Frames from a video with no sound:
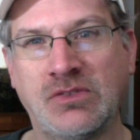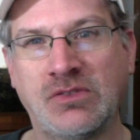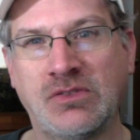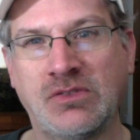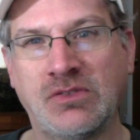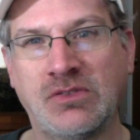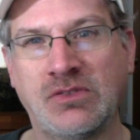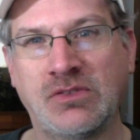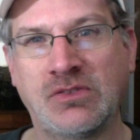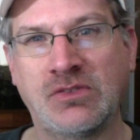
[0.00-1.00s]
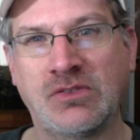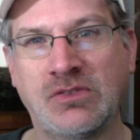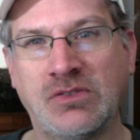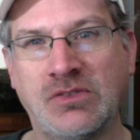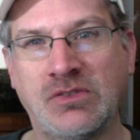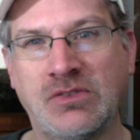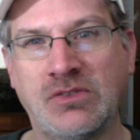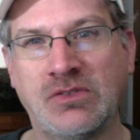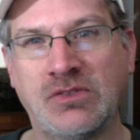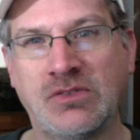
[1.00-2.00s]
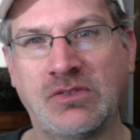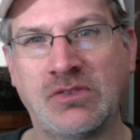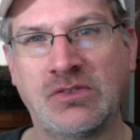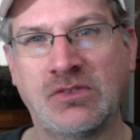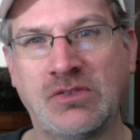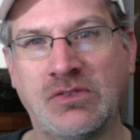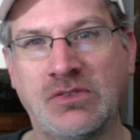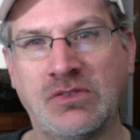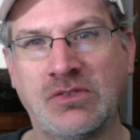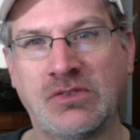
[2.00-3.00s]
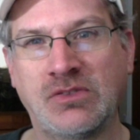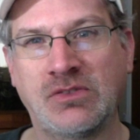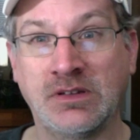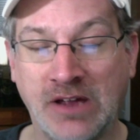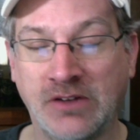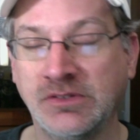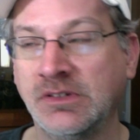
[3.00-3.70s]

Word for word: with the fact that the winter has, up to this point, been incredibly mild.